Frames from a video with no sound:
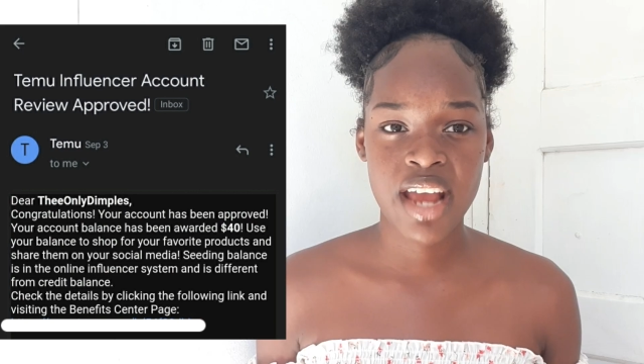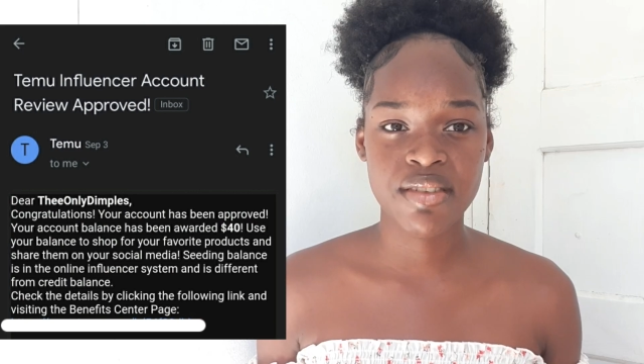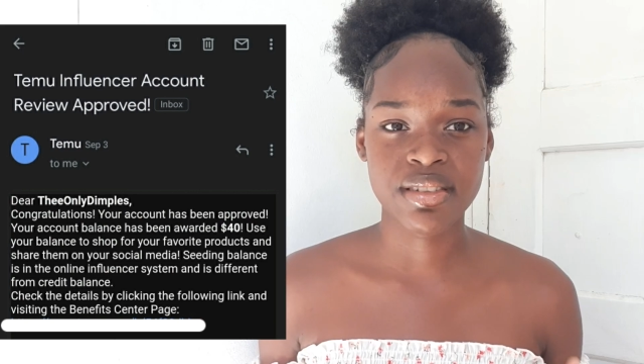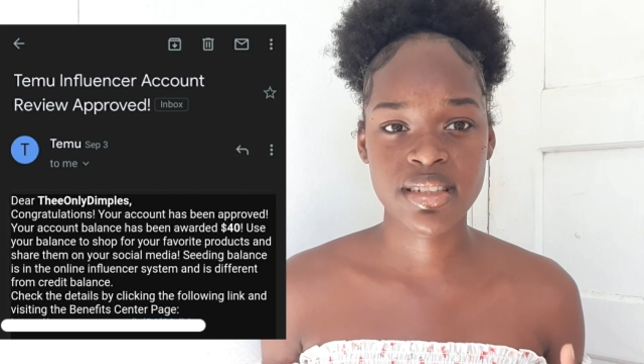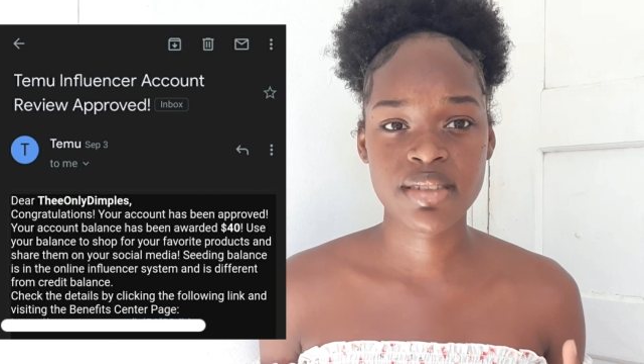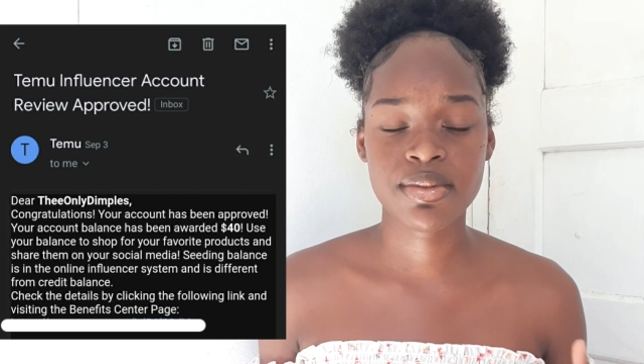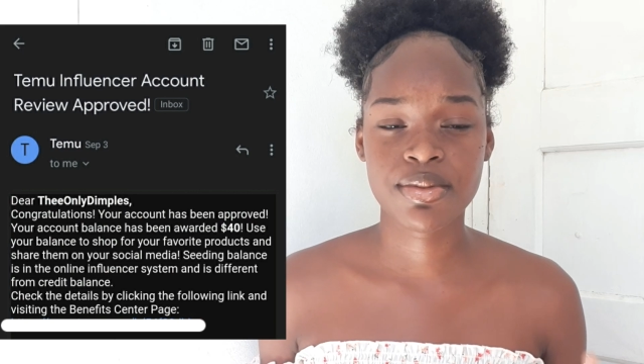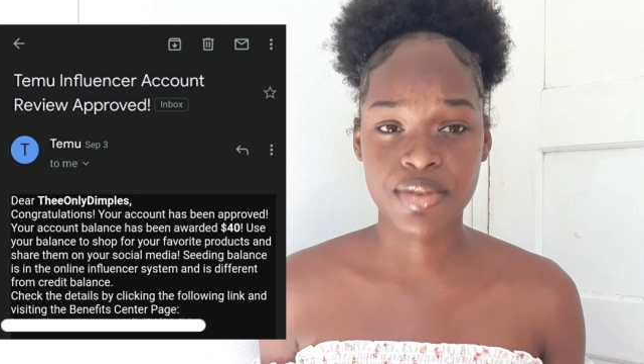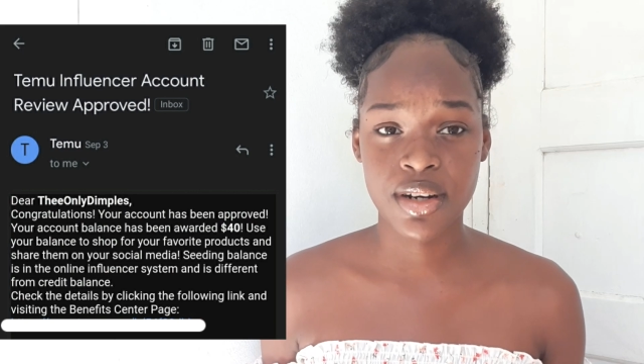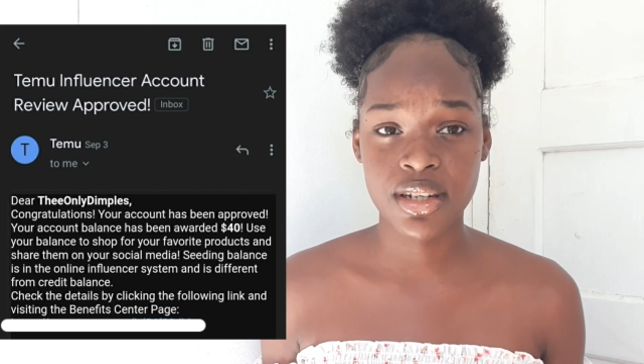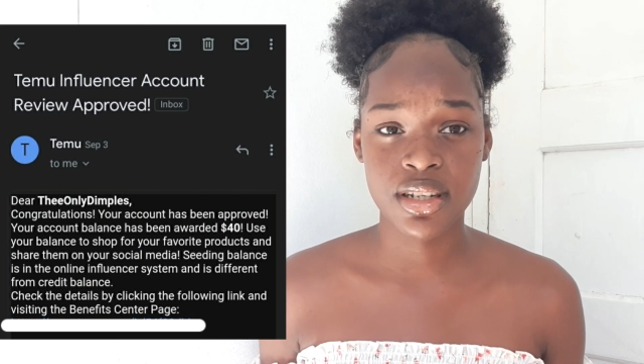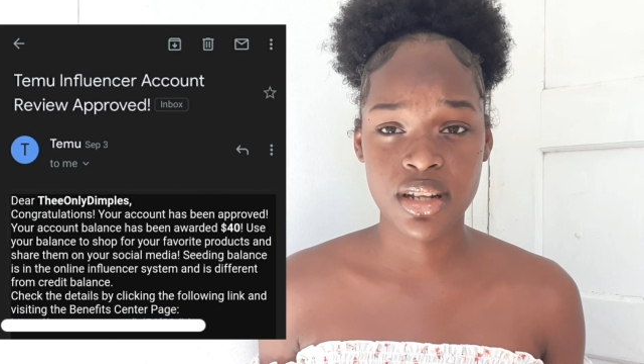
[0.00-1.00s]
I received
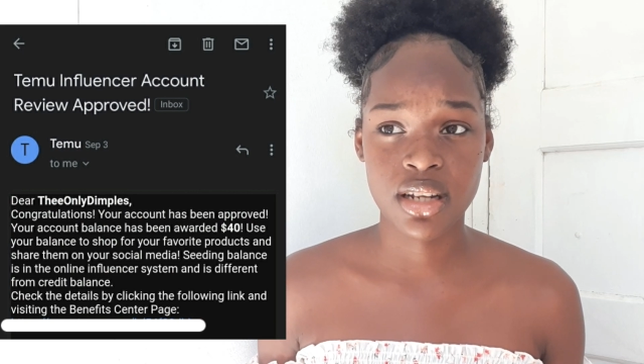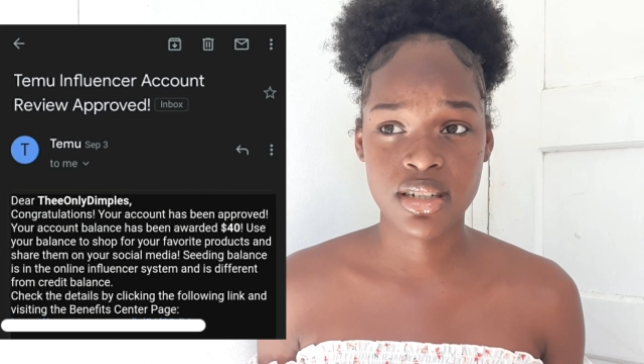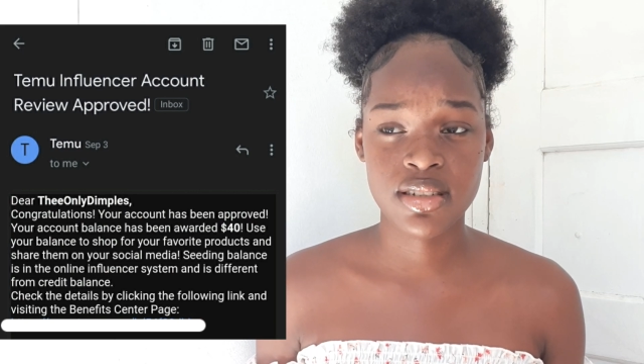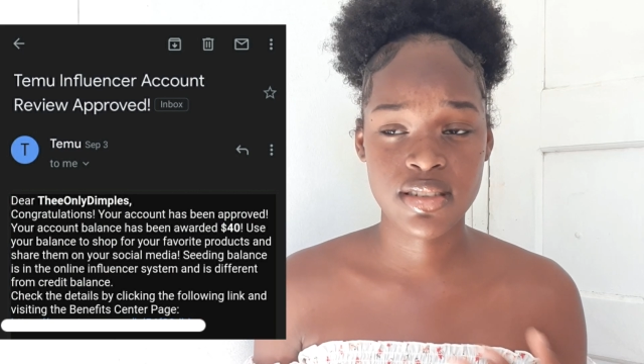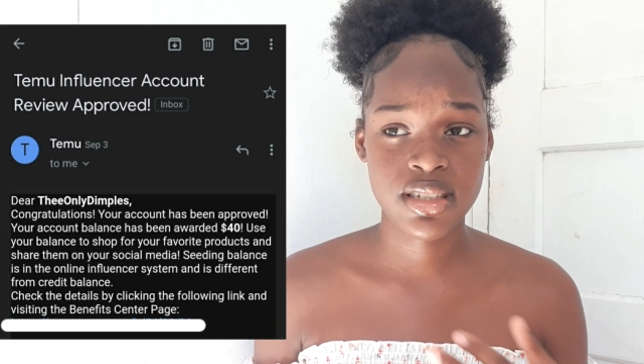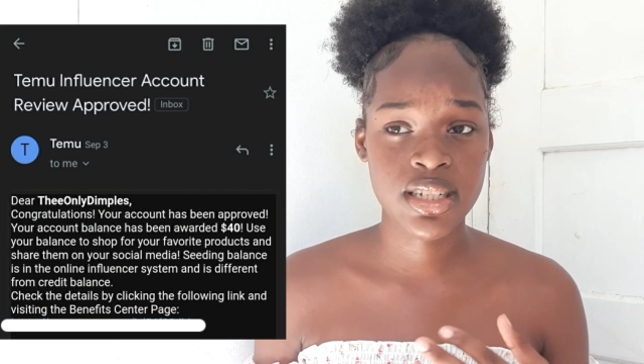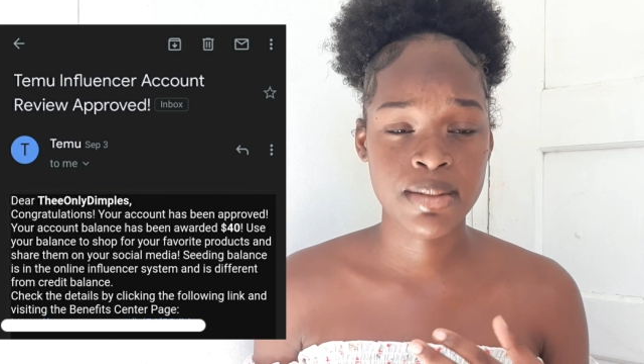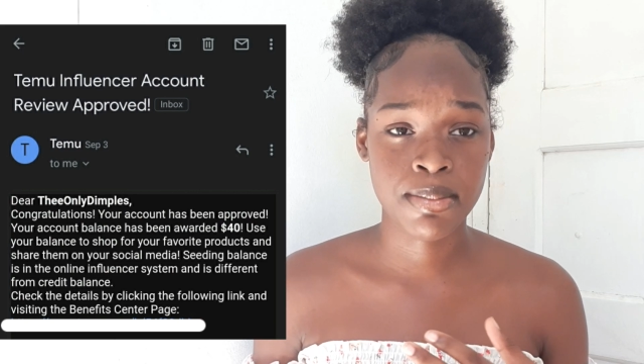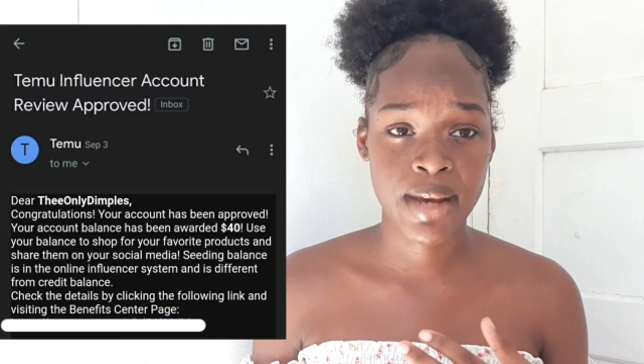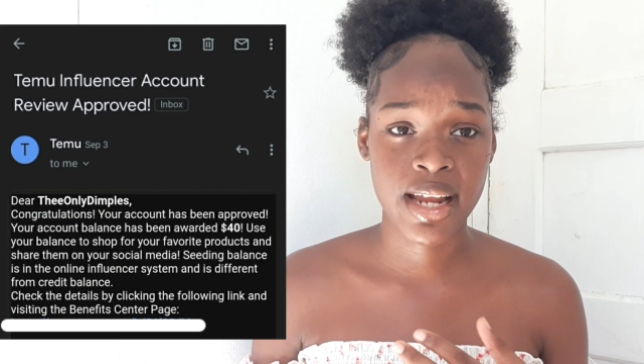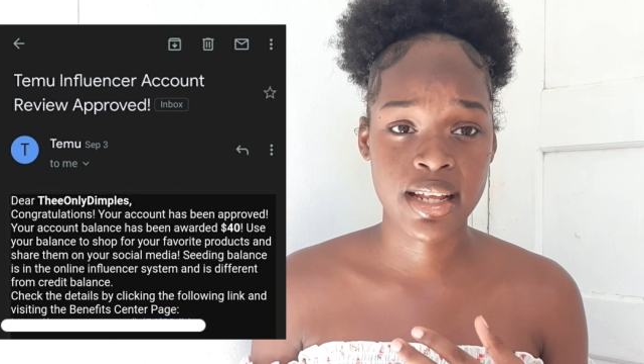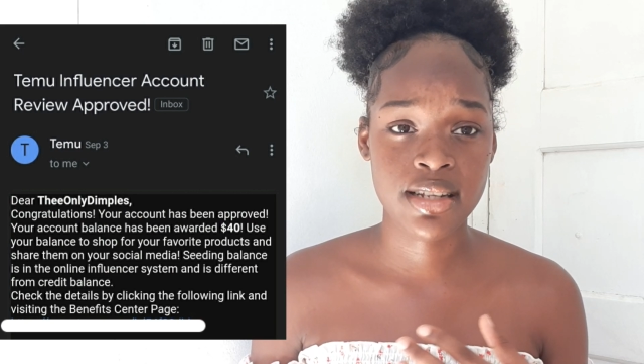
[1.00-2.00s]
$40 seeding
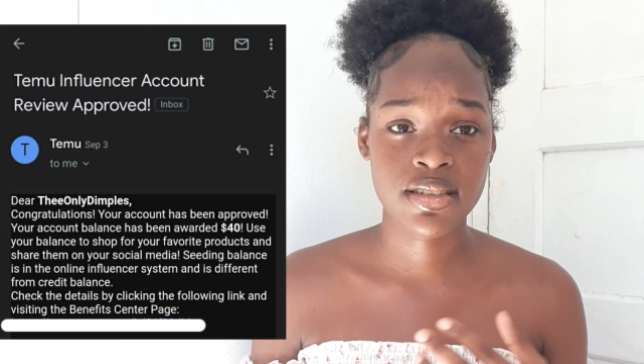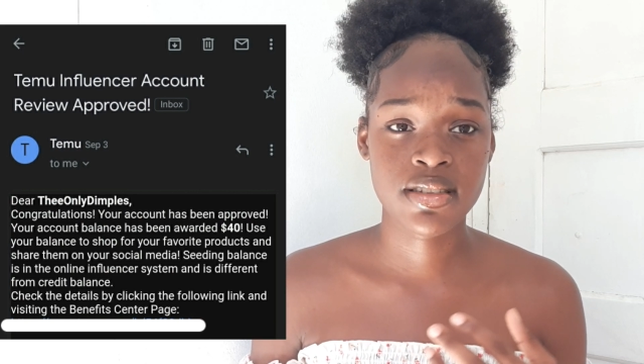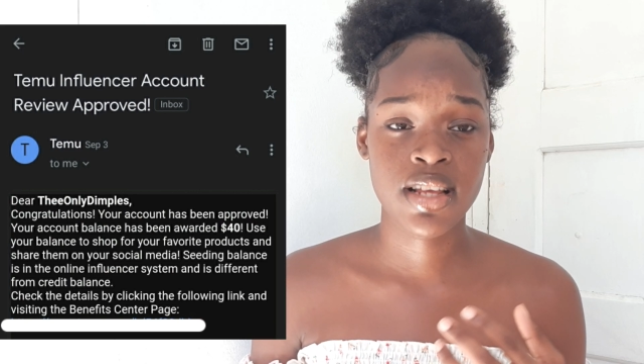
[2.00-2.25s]
balance.